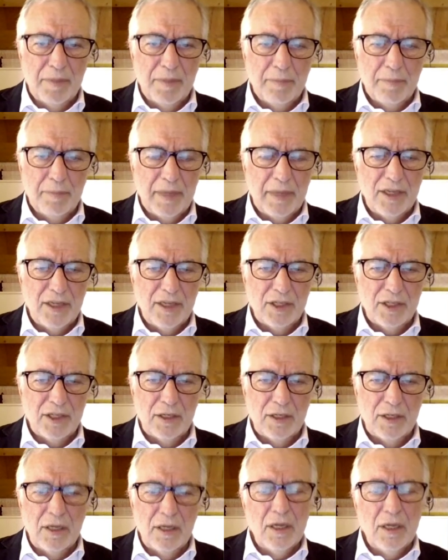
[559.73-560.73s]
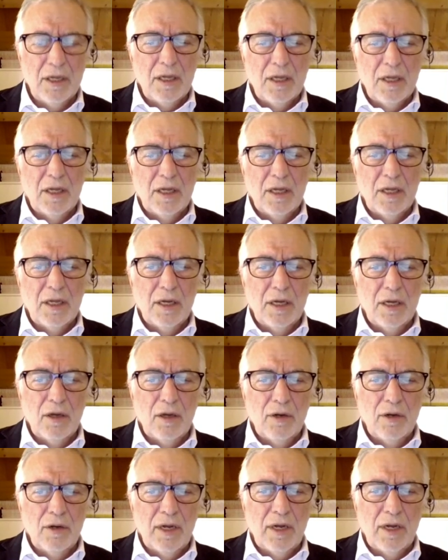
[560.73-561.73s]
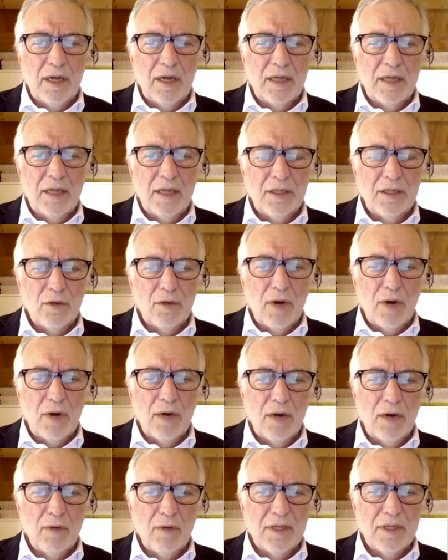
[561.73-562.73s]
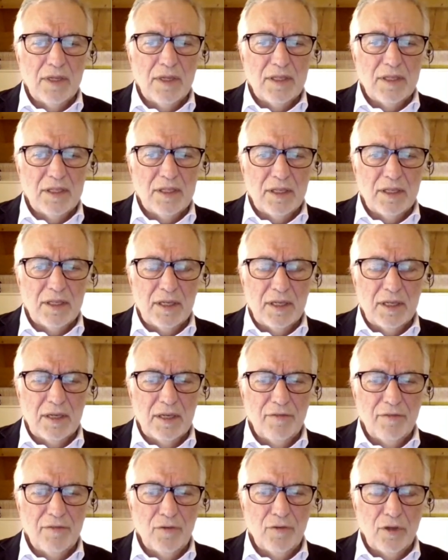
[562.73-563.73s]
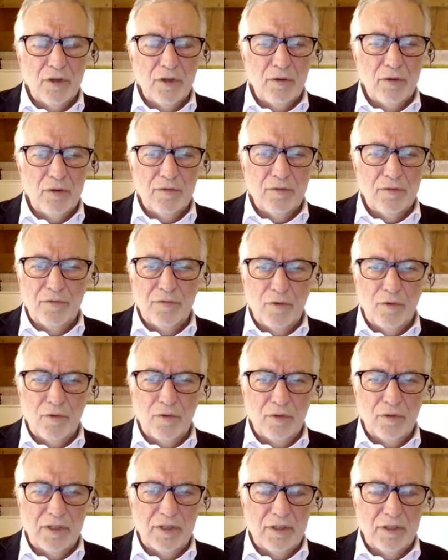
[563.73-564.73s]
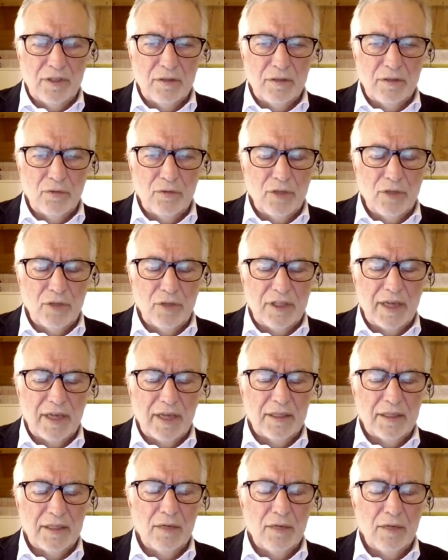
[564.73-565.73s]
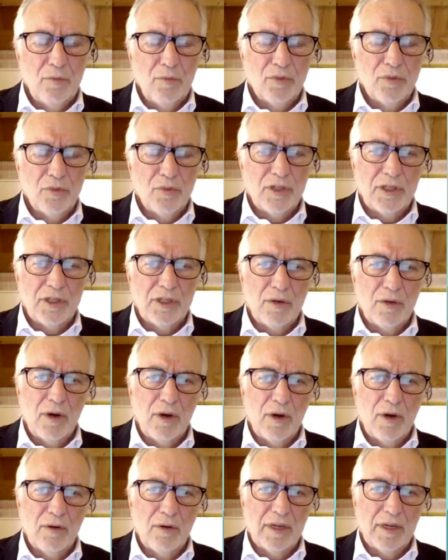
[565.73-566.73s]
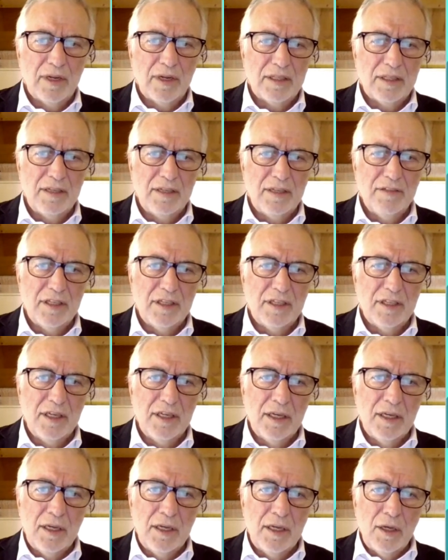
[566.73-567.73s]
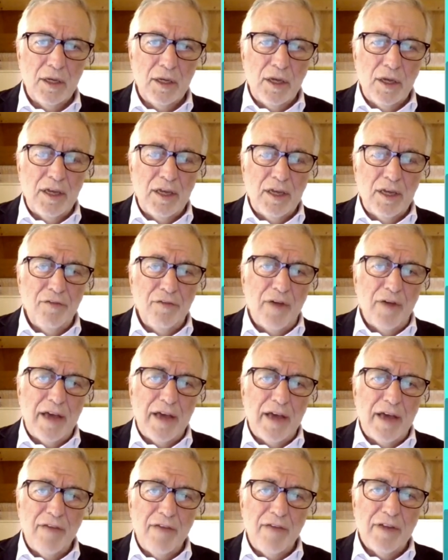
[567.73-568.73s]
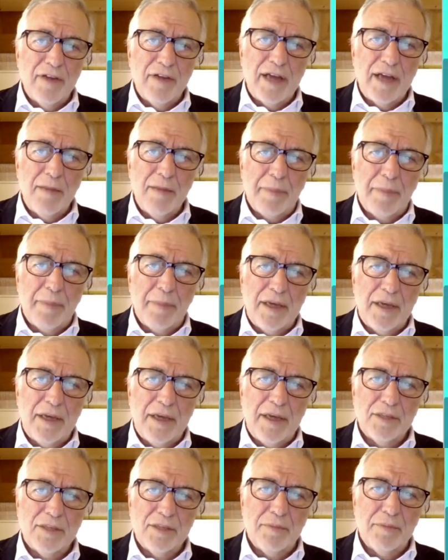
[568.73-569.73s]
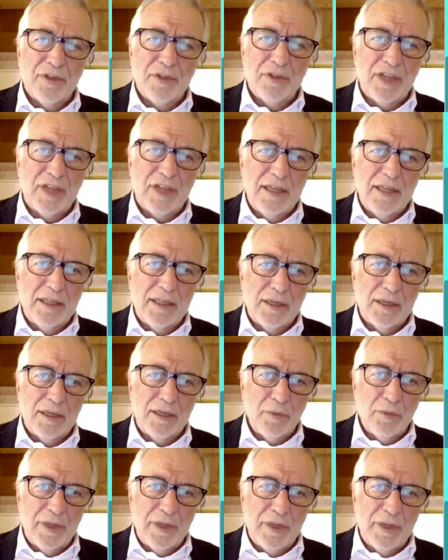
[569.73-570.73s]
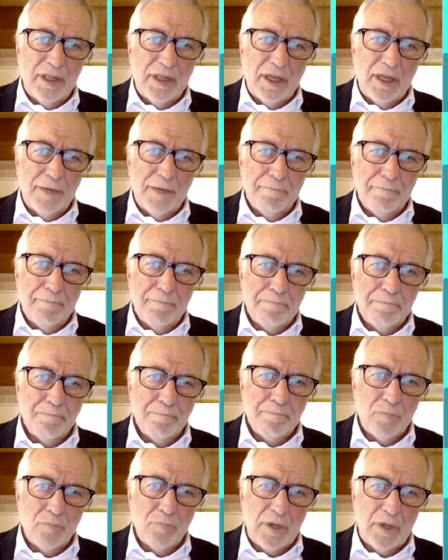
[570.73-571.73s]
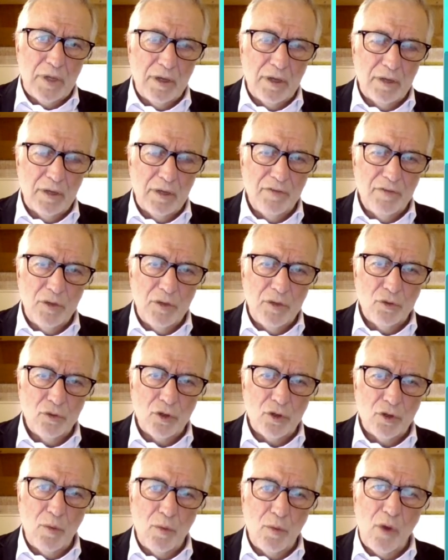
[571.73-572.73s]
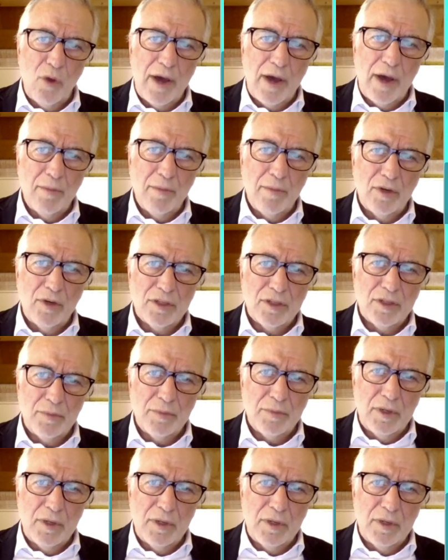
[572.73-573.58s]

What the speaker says: patient on anticoagulants for the to detect the lupus anticoagulant activity. If I have a young patient presenting with venous thromboembolism,